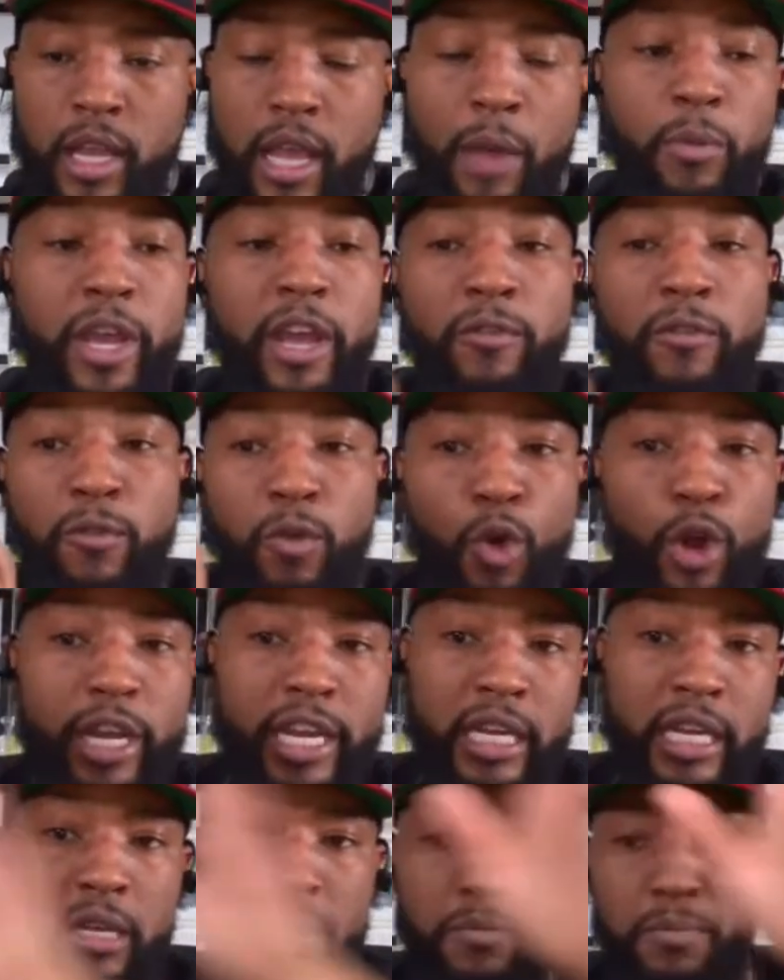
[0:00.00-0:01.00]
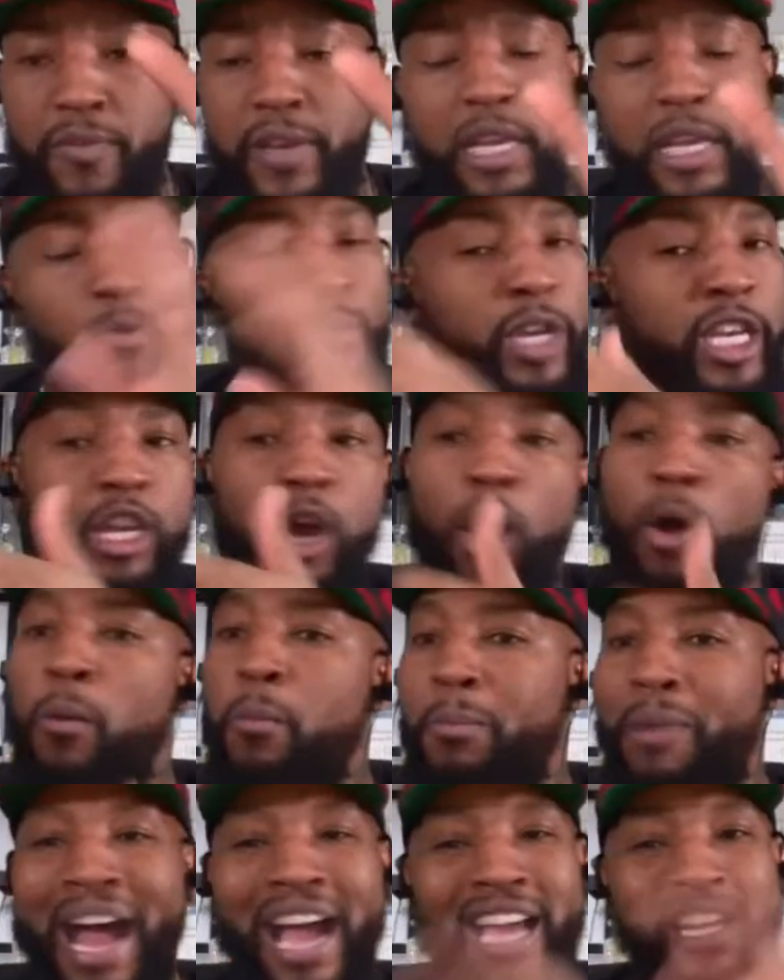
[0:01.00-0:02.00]
and we avoid any fees. We
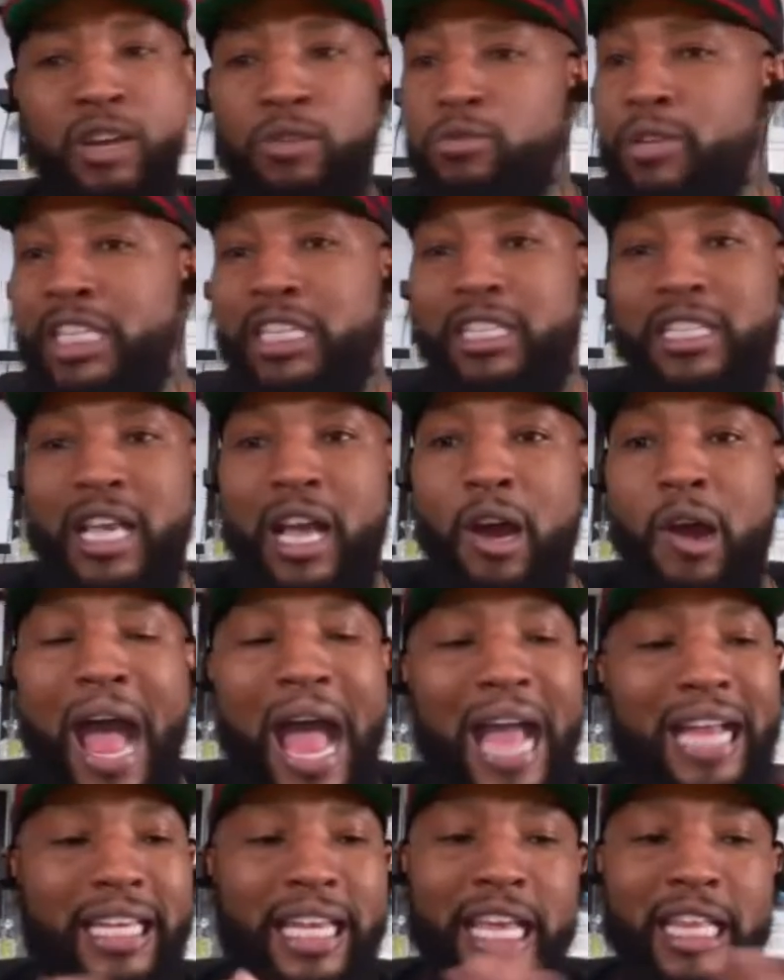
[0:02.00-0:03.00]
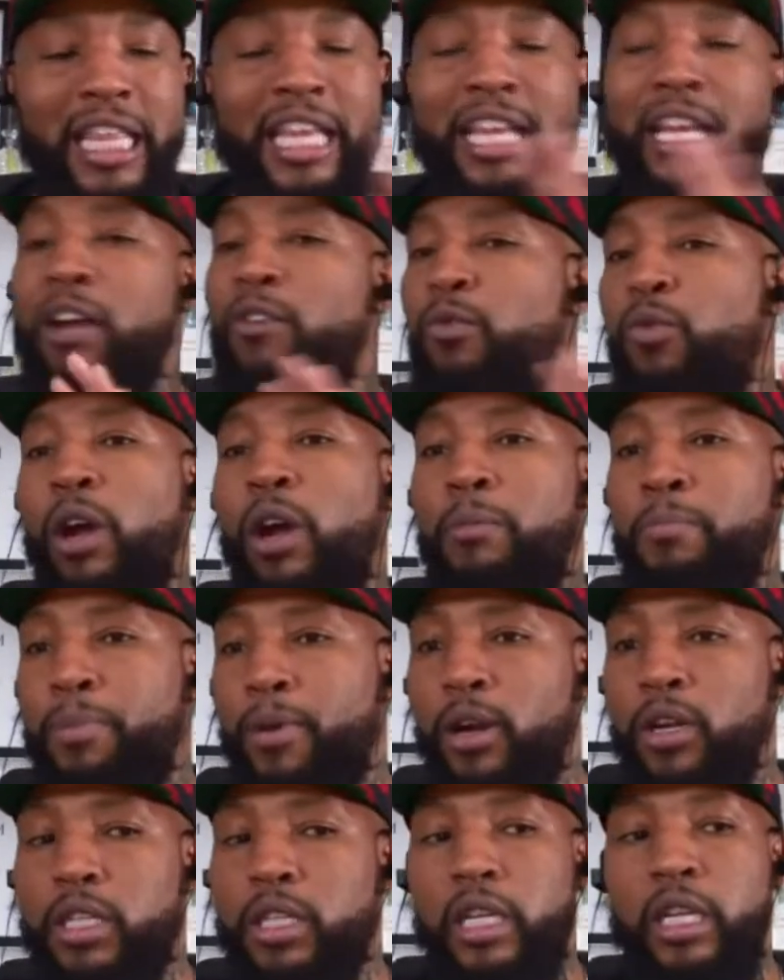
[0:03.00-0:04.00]
don't buy and resell. I can't think of one
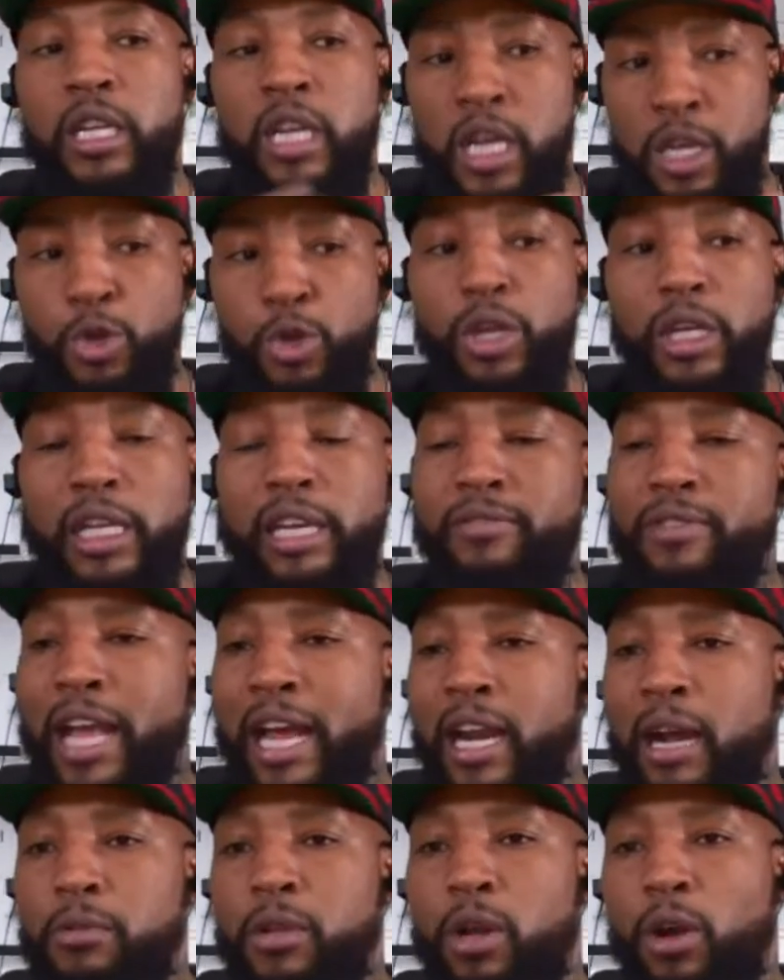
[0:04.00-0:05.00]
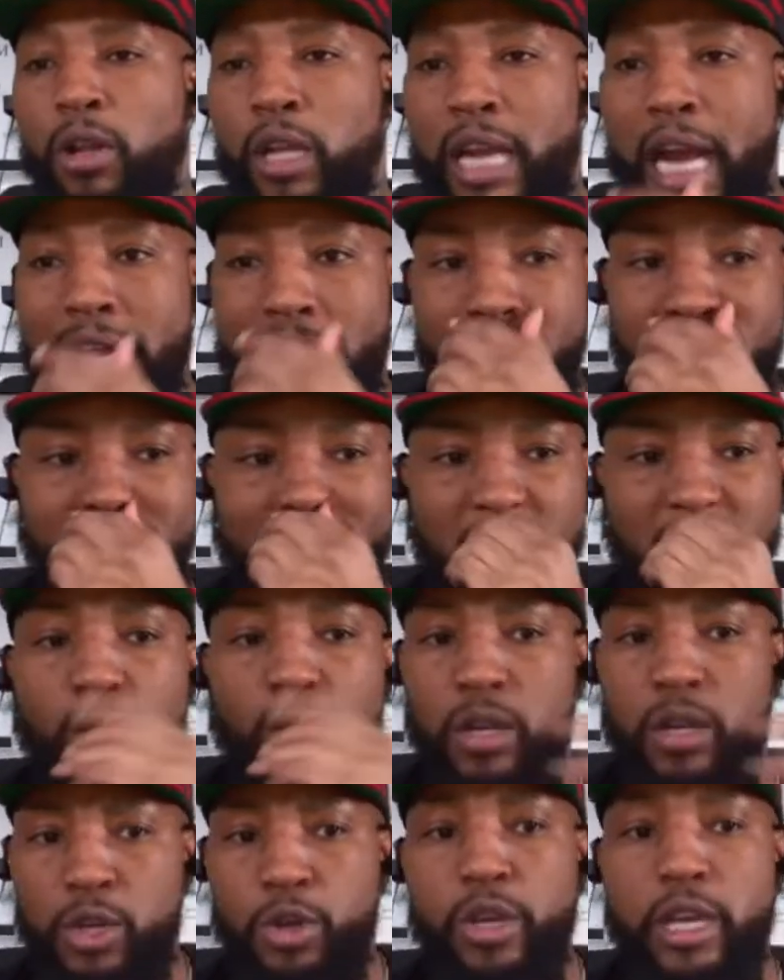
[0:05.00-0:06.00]
person. You can leave that up, Dolan. I'll get right
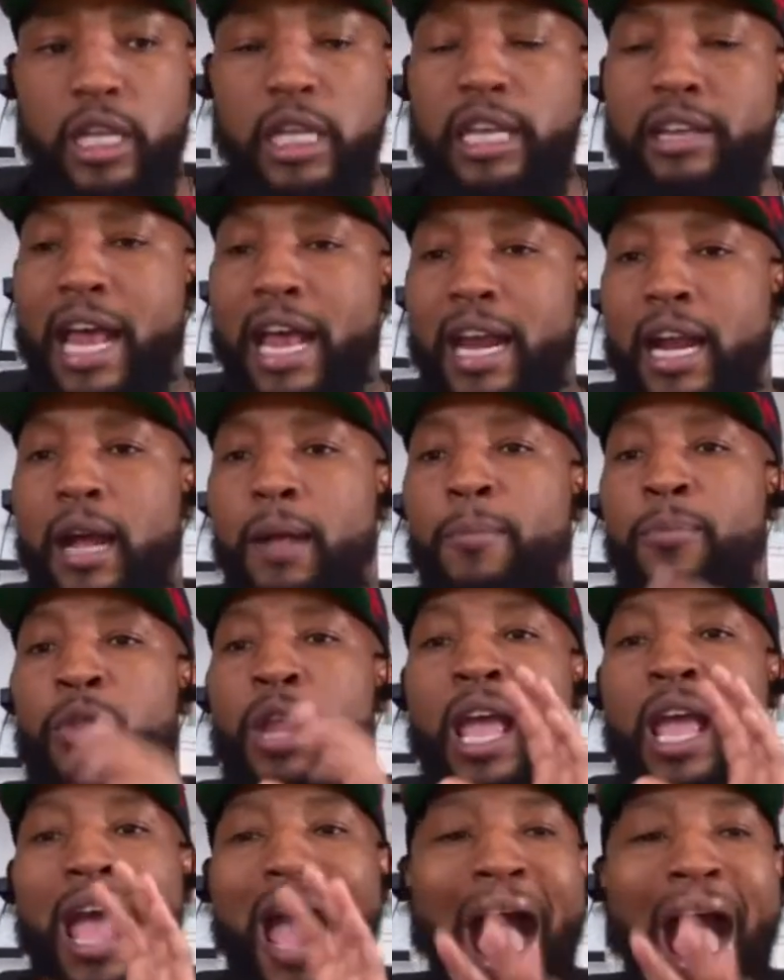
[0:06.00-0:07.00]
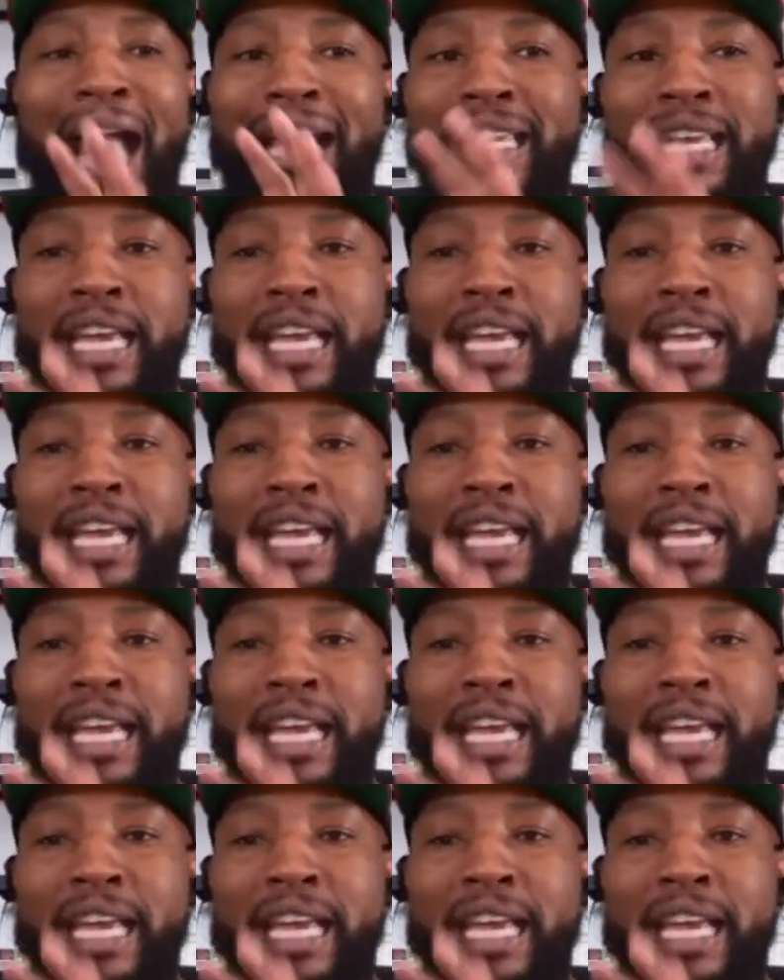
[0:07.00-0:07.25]
to it. You can leave that up. I